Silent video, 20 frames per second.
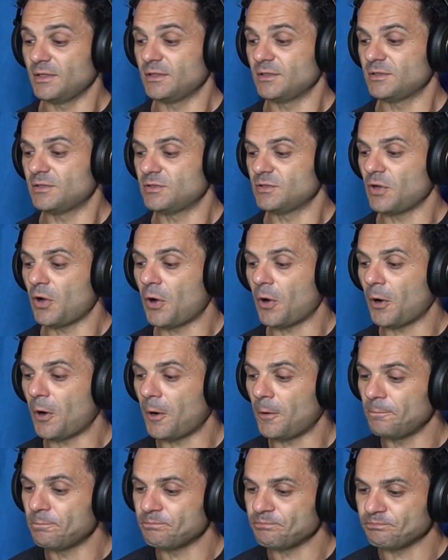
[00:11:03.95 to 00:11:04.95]

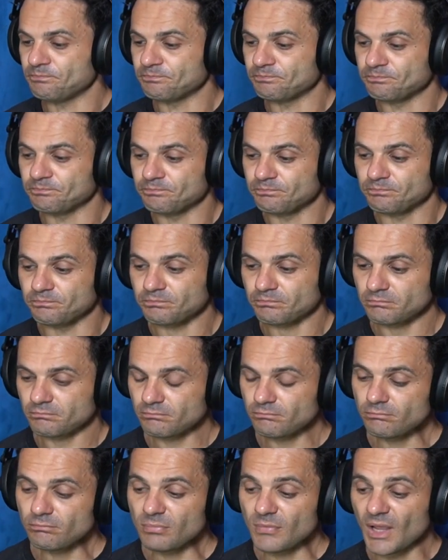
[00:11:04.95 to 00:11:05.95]
So,
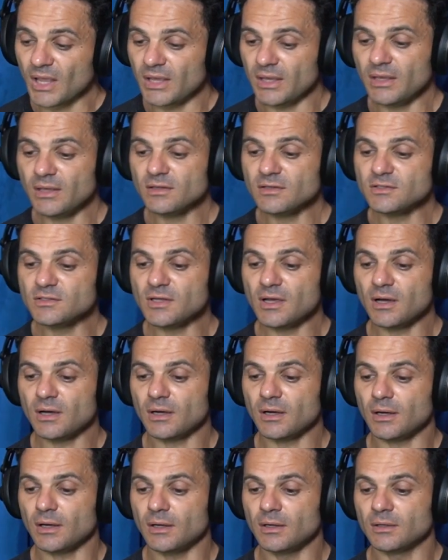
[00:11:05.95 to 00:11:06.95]
is
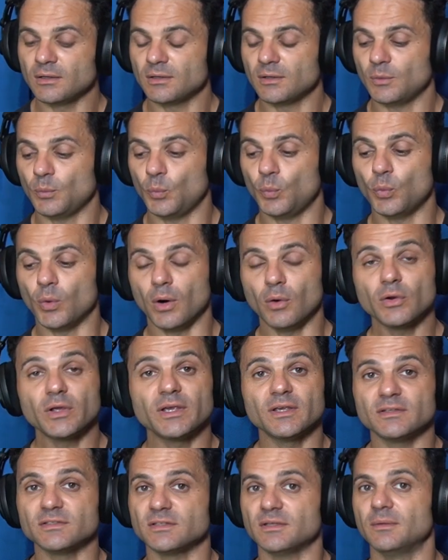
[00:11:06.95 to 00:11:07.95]

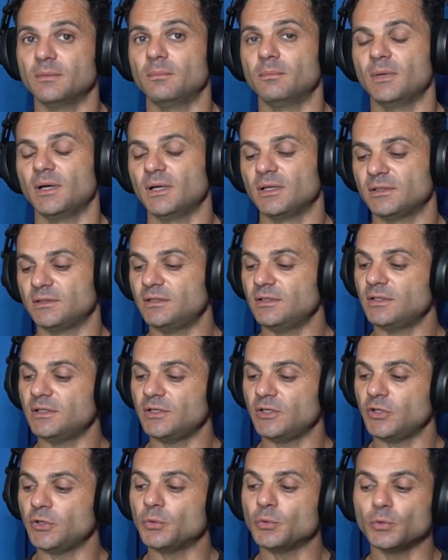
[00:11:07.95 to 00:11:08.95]
wokeism the
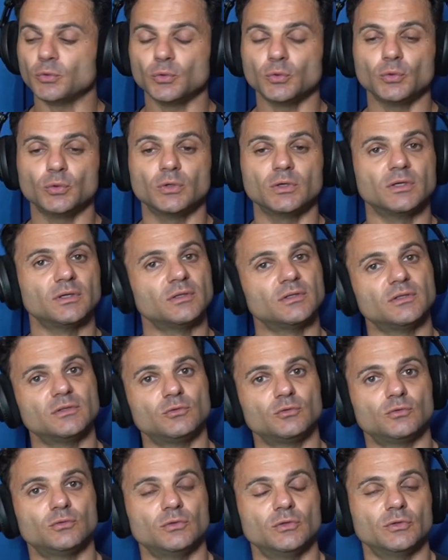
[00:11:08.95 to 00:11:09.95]
new
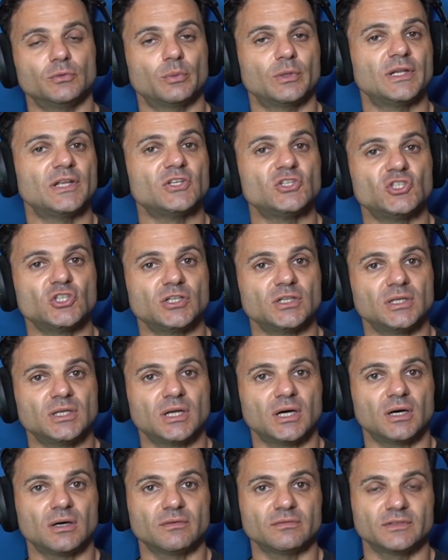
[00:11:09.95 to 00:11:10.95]
religion
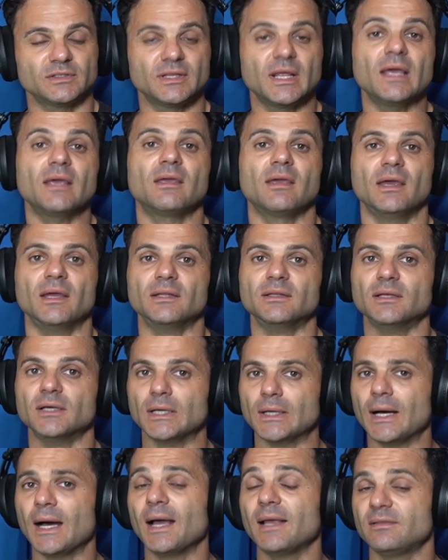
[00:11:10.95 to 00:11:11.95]
of the decade?
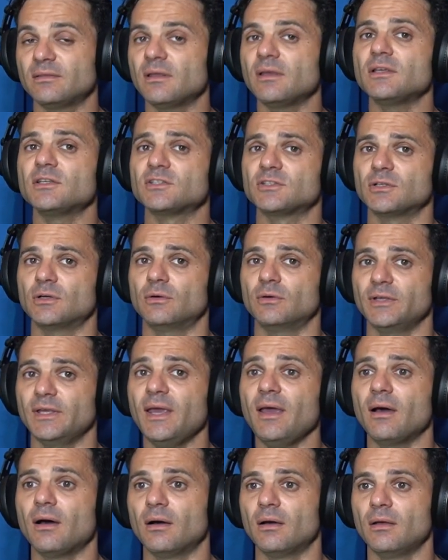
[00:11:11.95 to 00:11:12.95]
I think so,
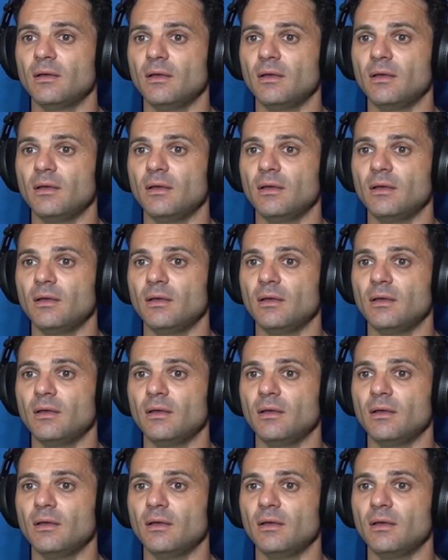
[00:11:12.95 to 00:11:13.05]
yeah.